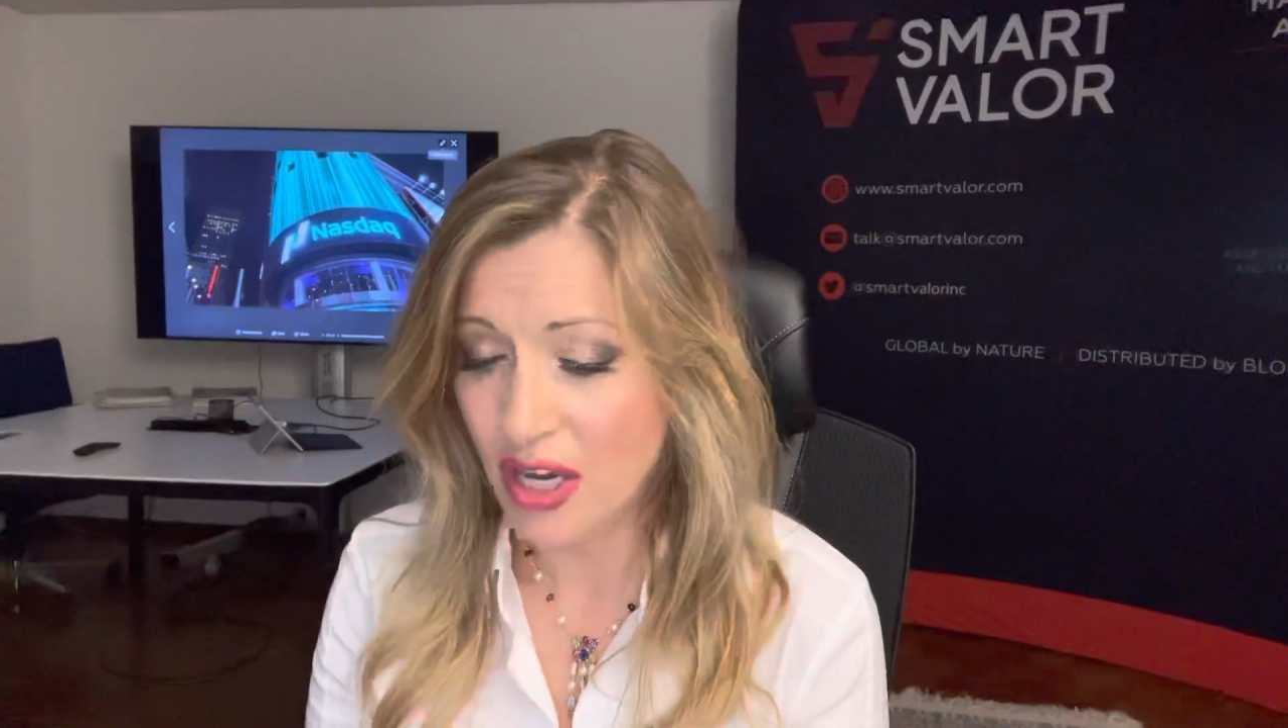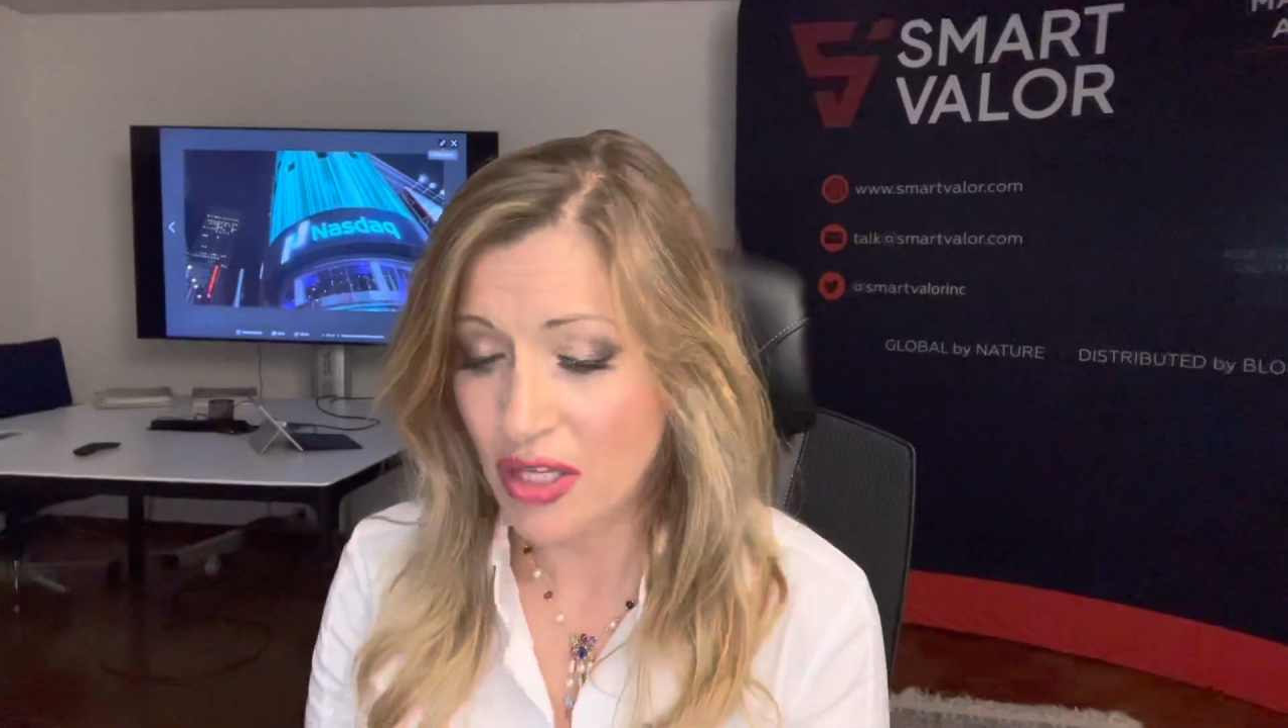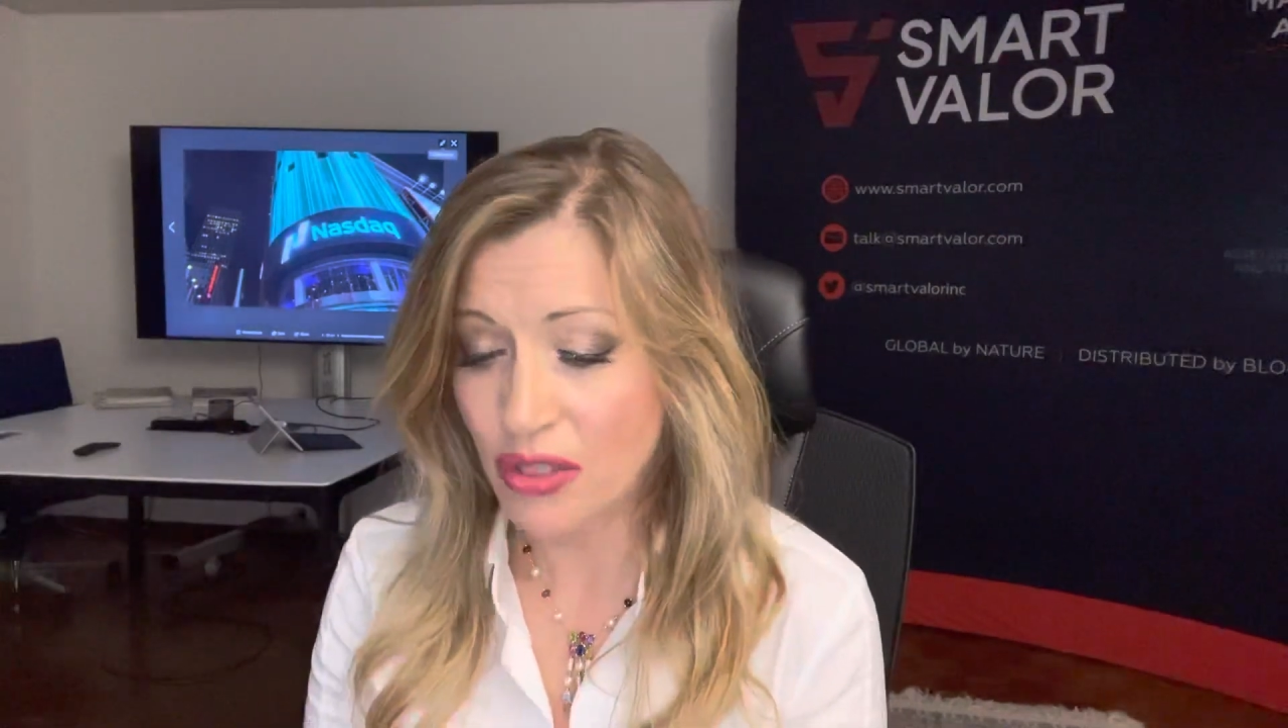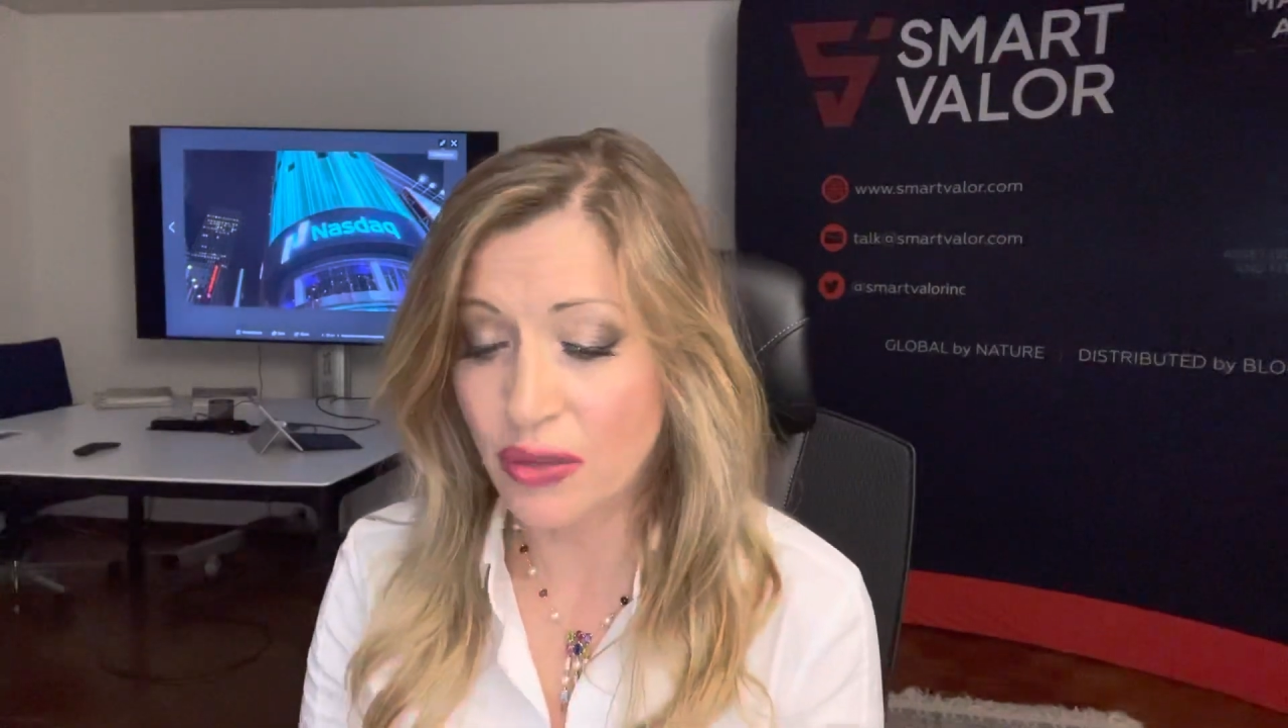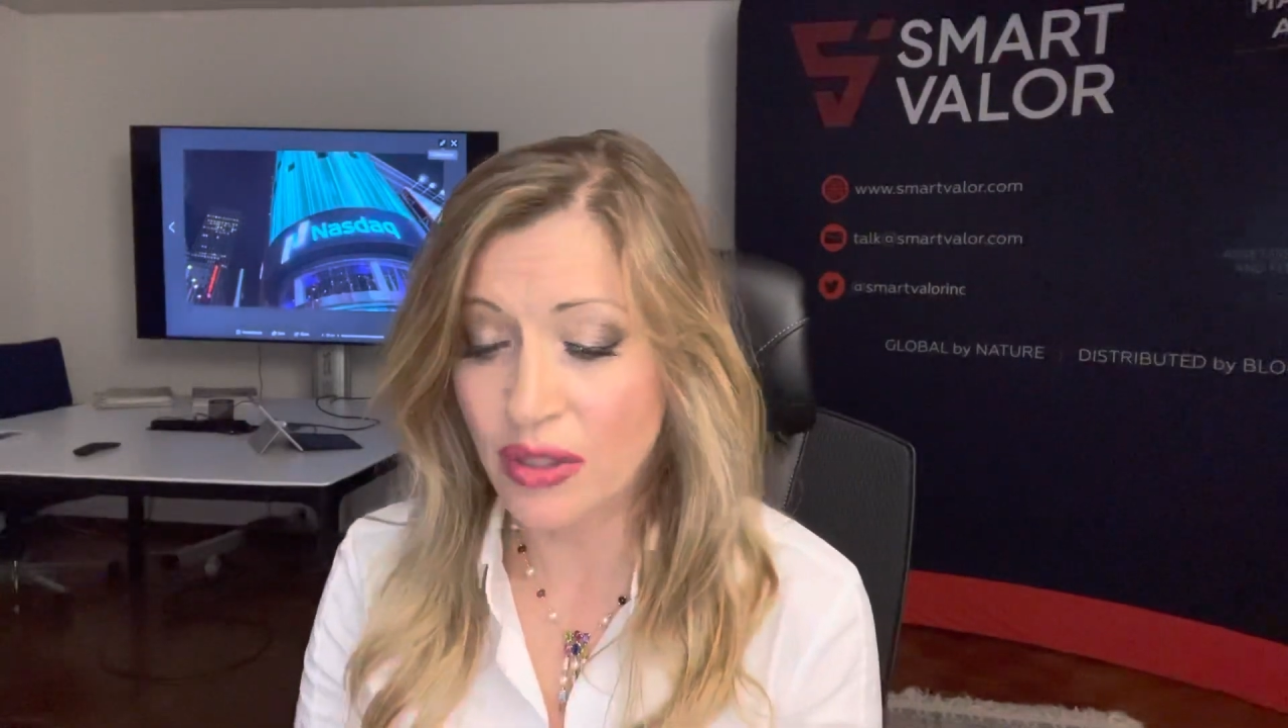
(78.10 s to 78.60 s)

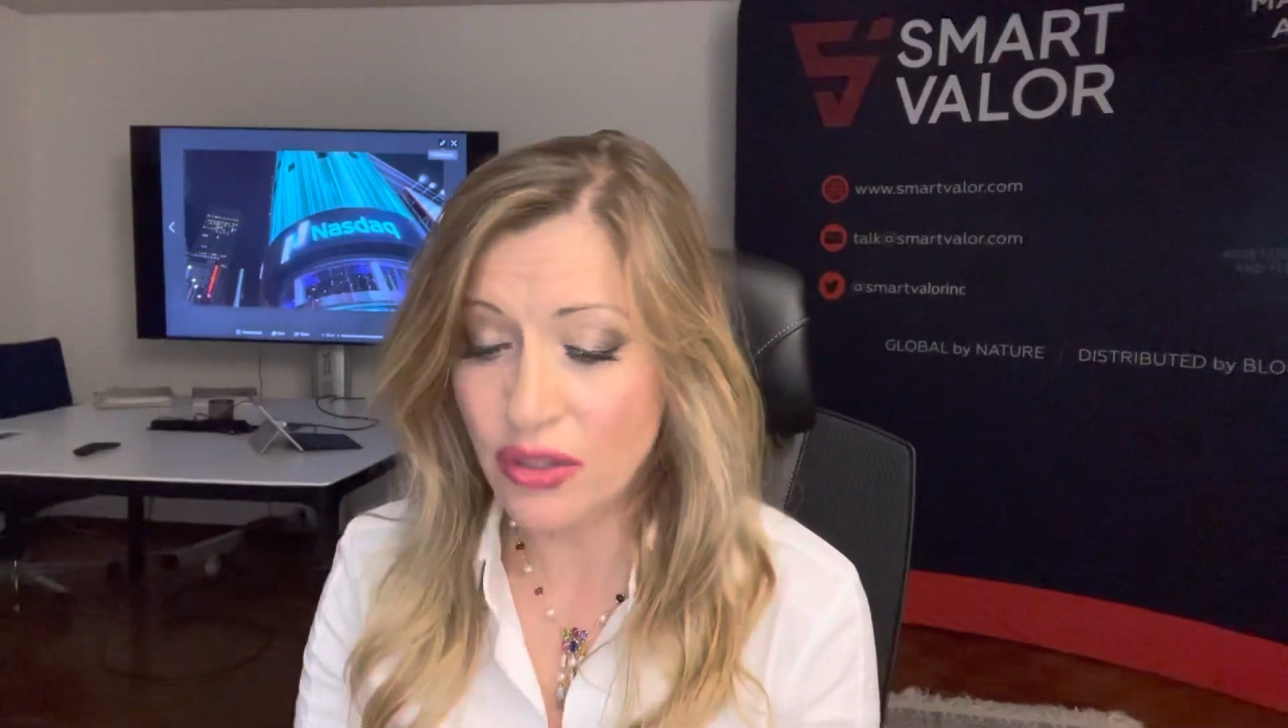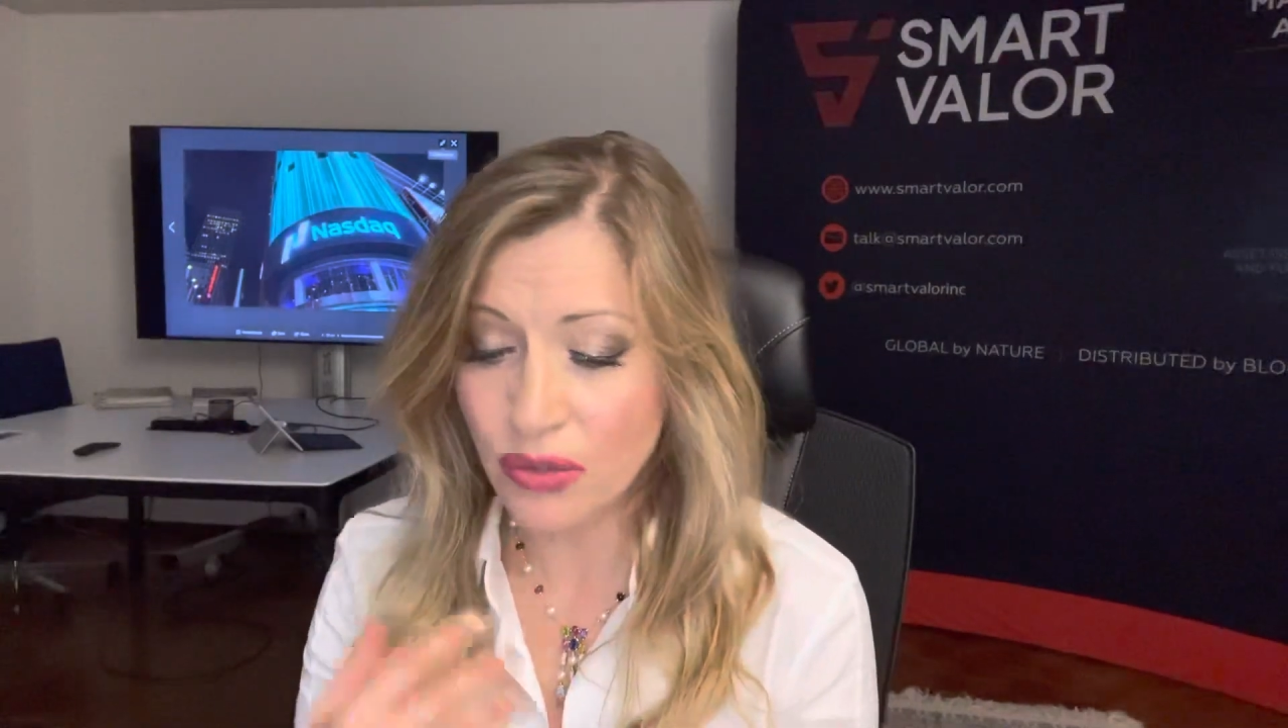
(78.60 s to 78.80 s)
So in